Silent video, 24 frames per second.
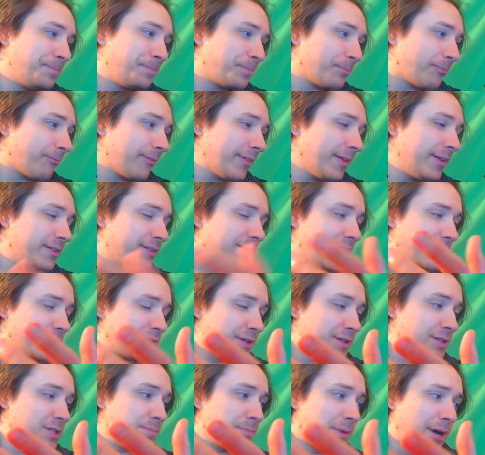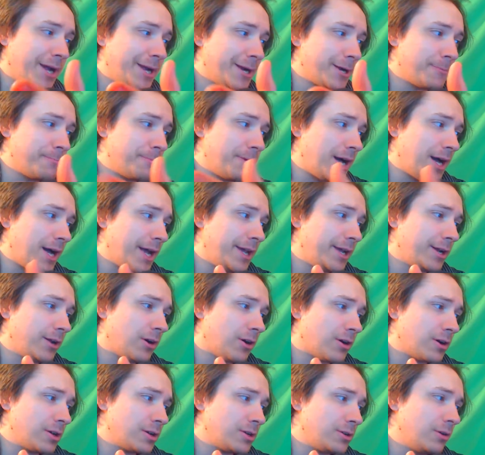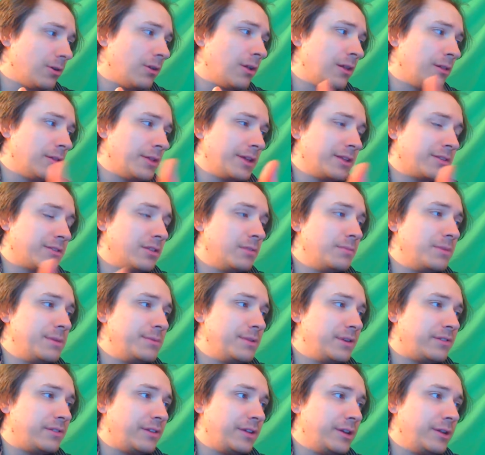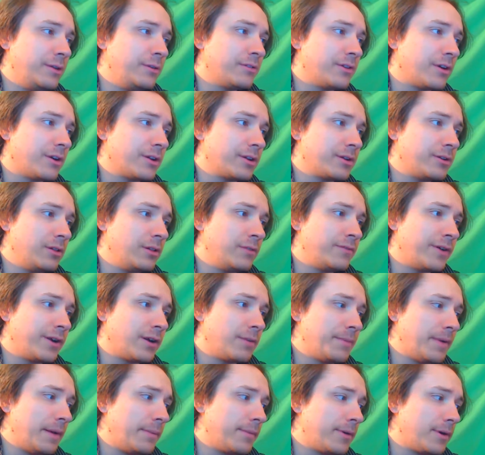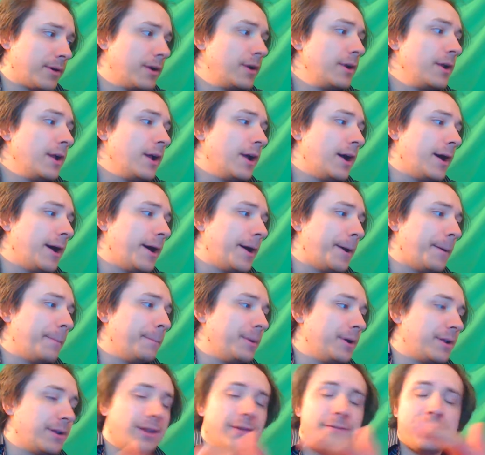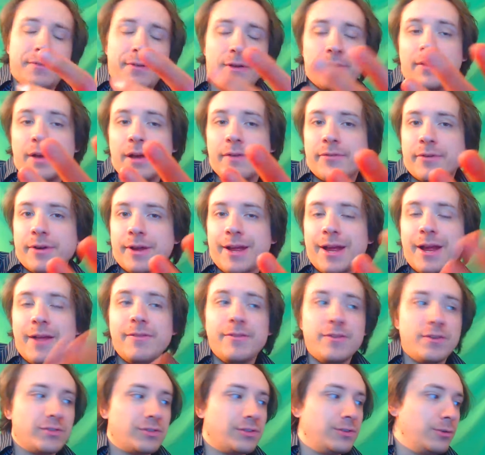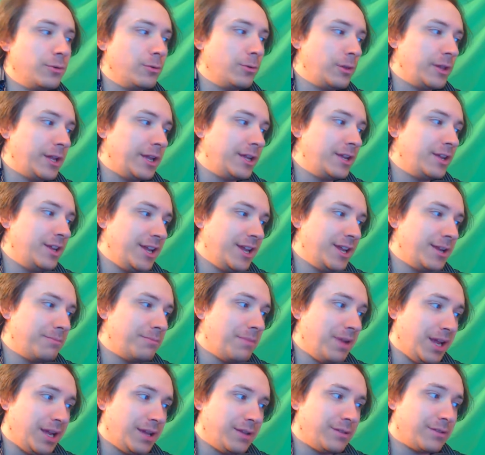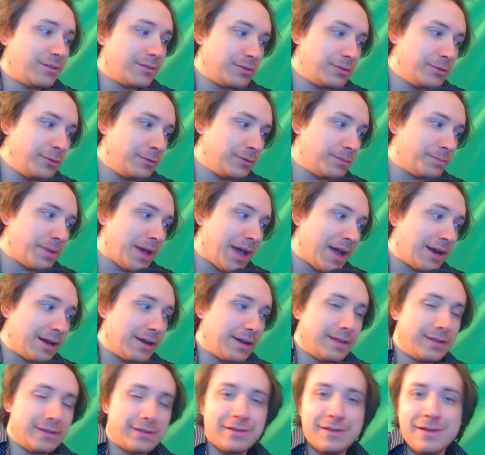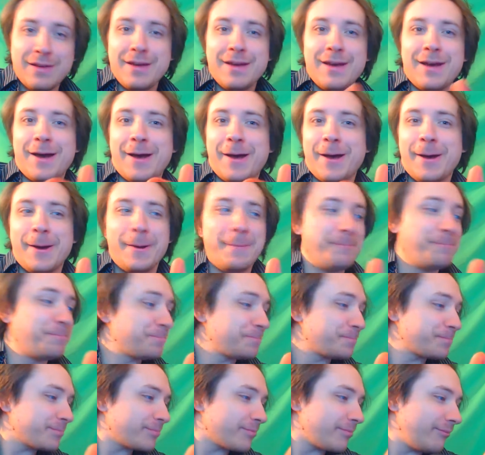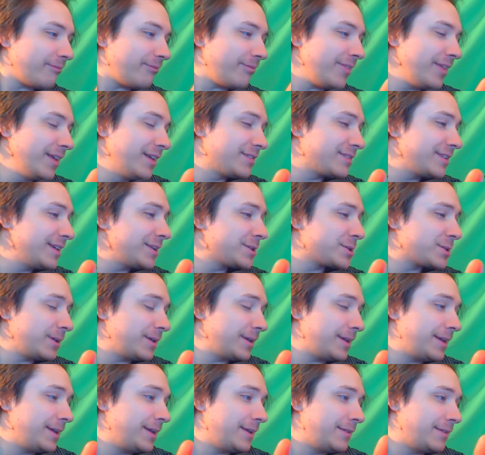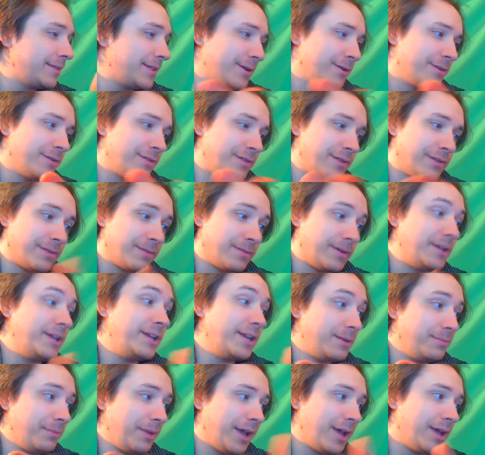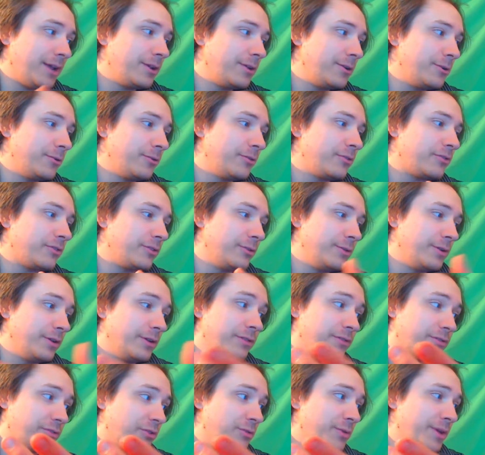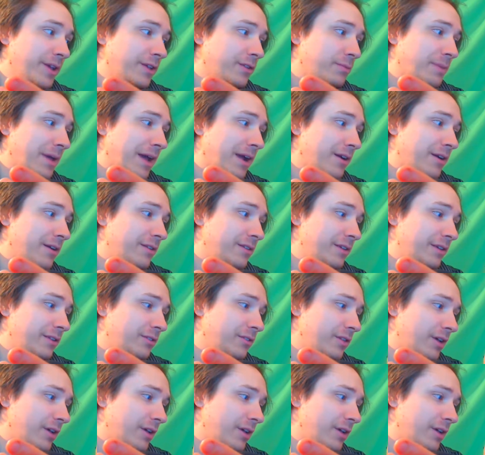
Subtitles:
this is actually inspired by an article. I'll link to the BBC News article if I remember. But if I forget, just Google Indian man sues parents. Essentially, there's this Indian man who is suing his parents. He's